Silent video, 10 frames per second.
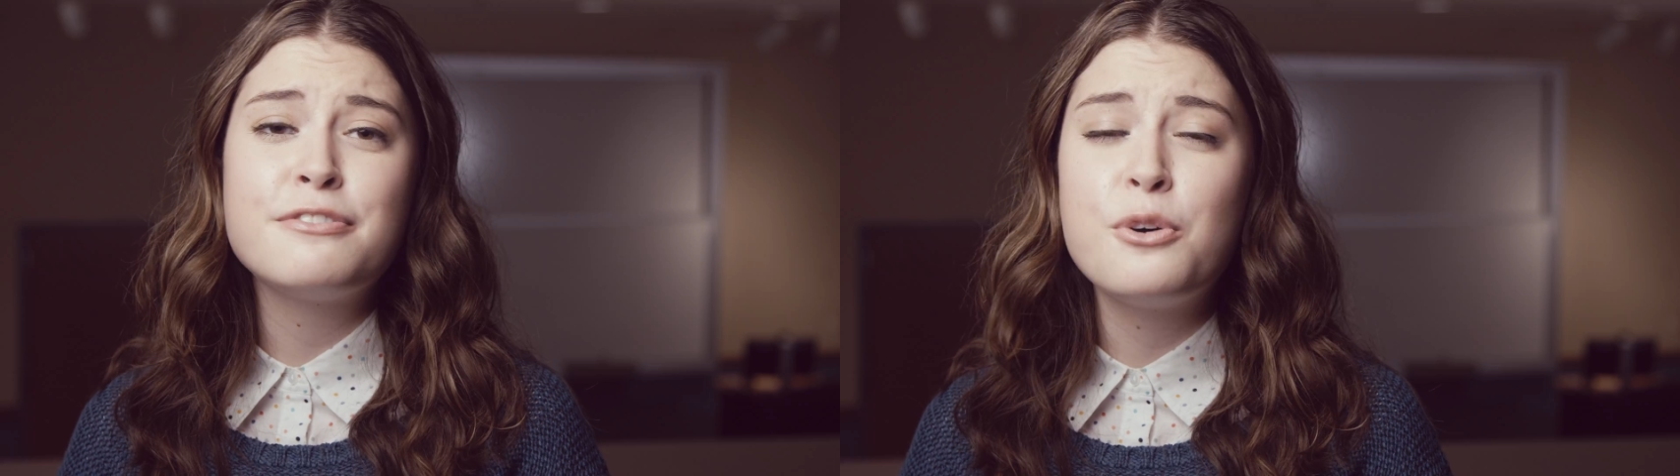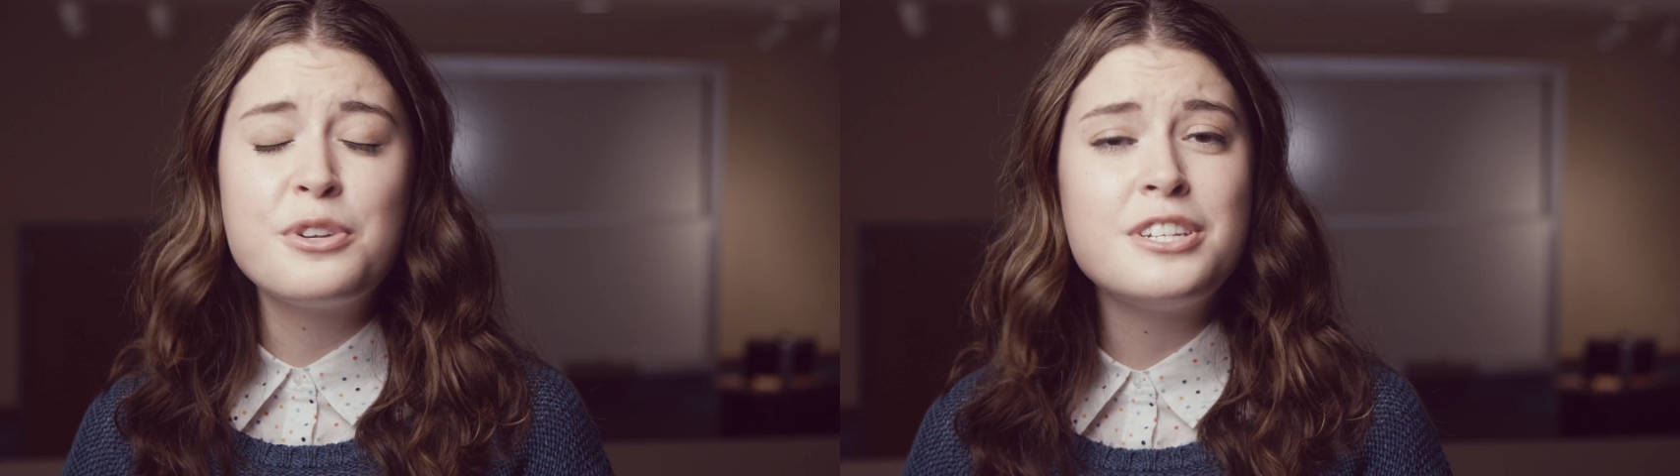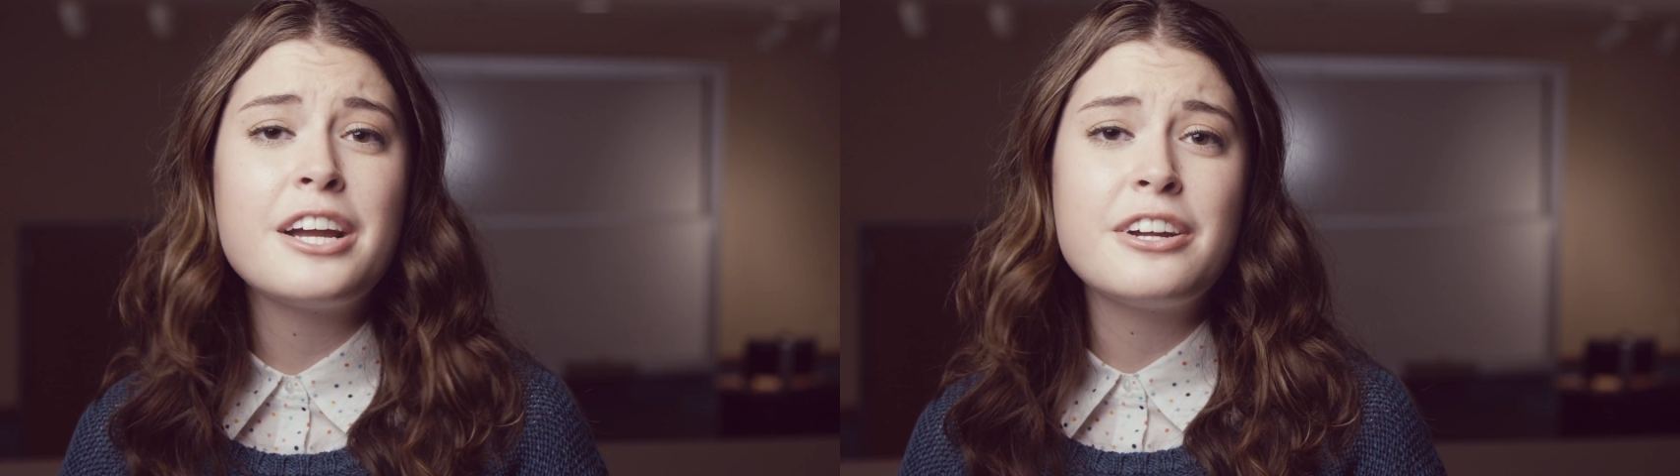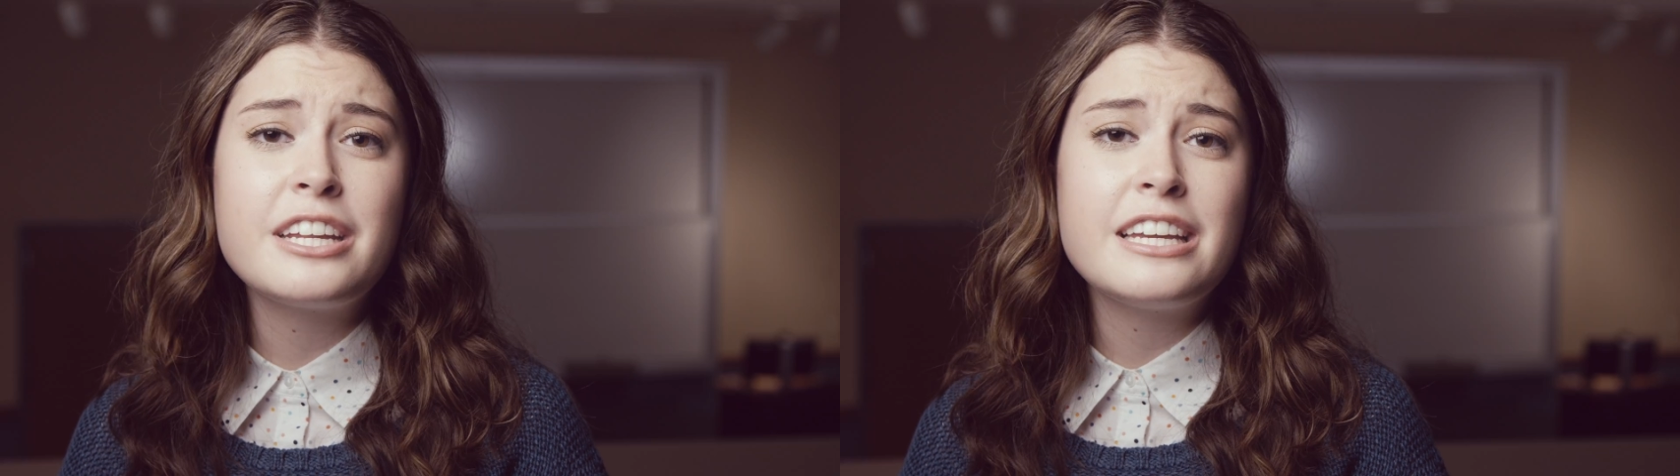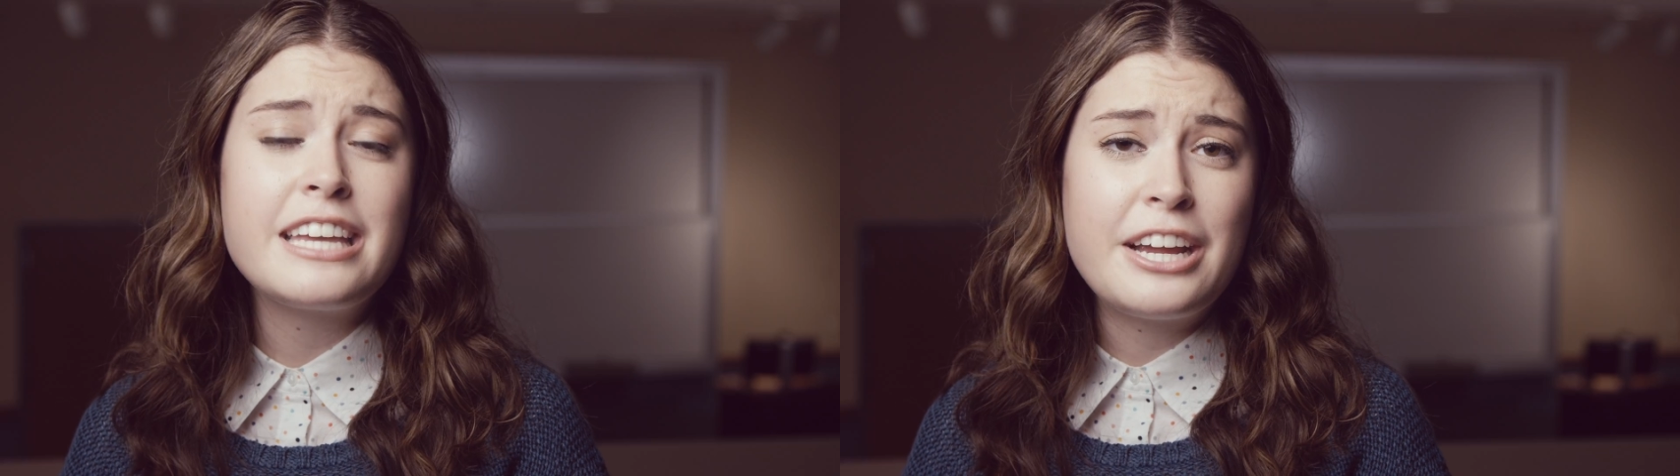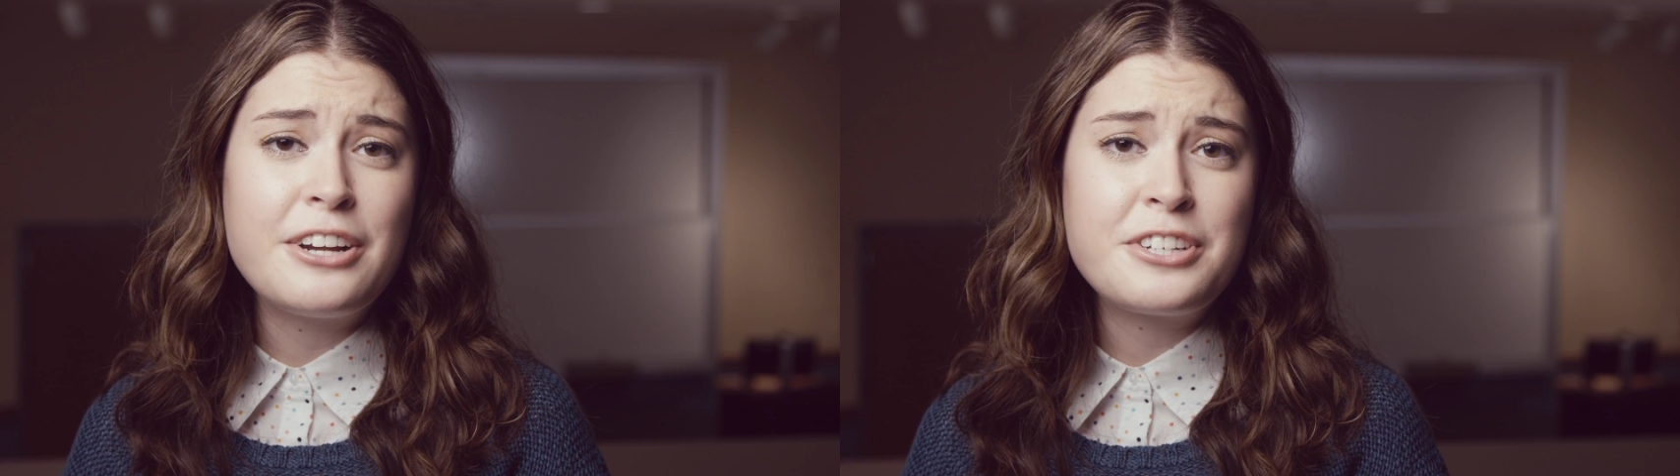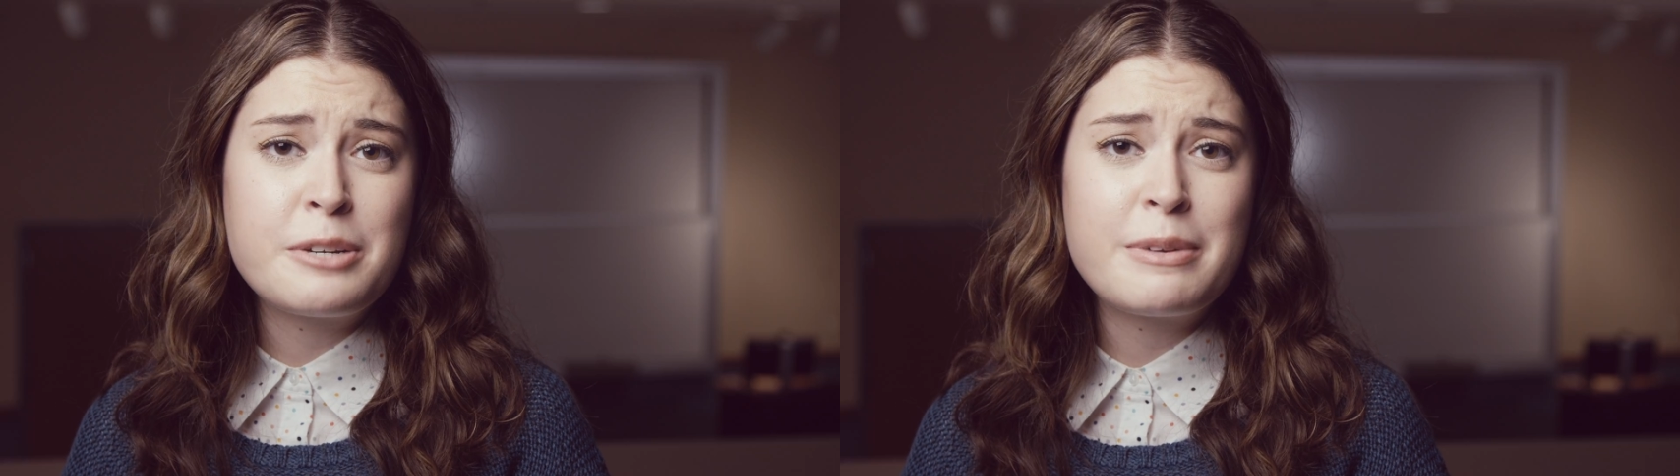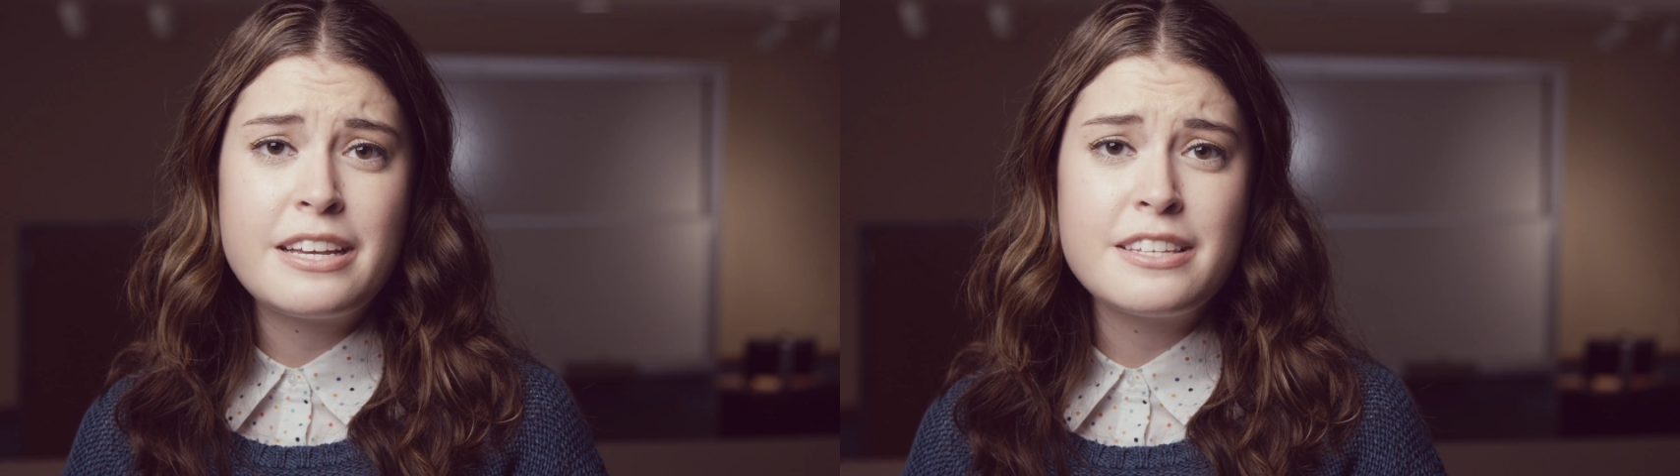full integrity and
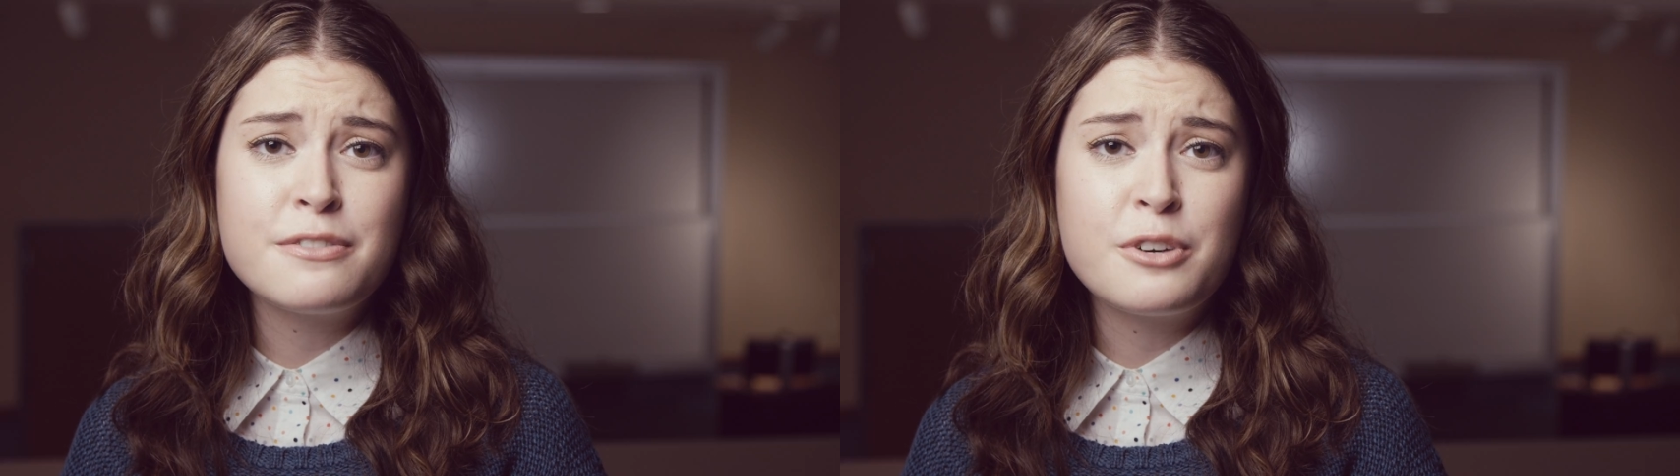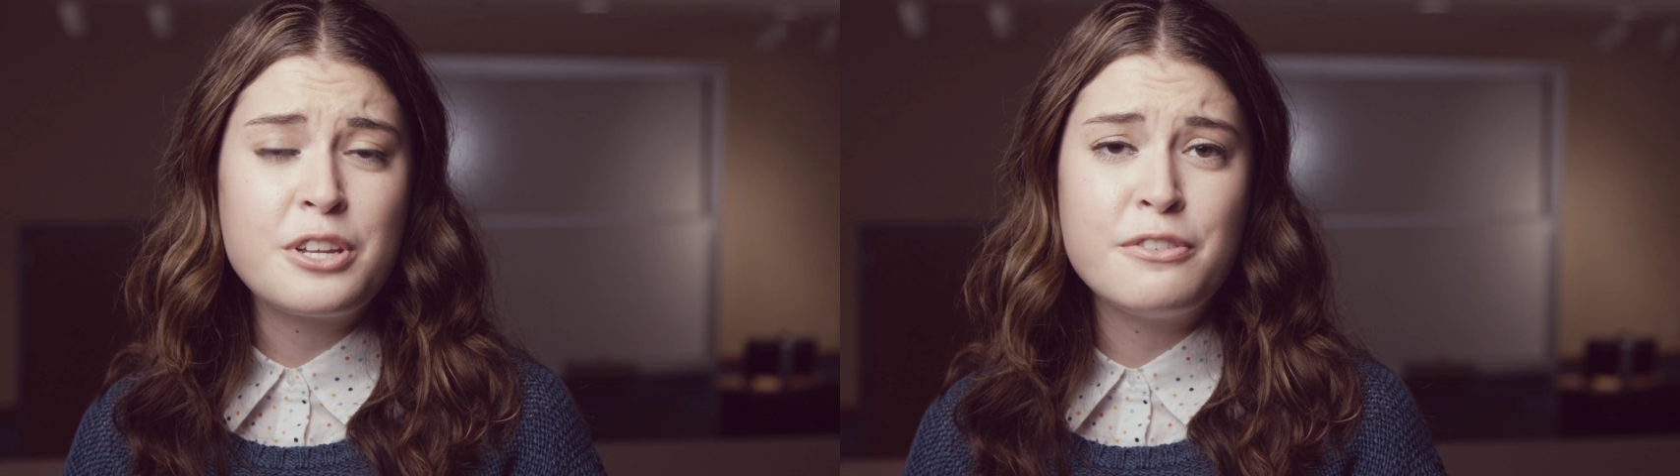character because of what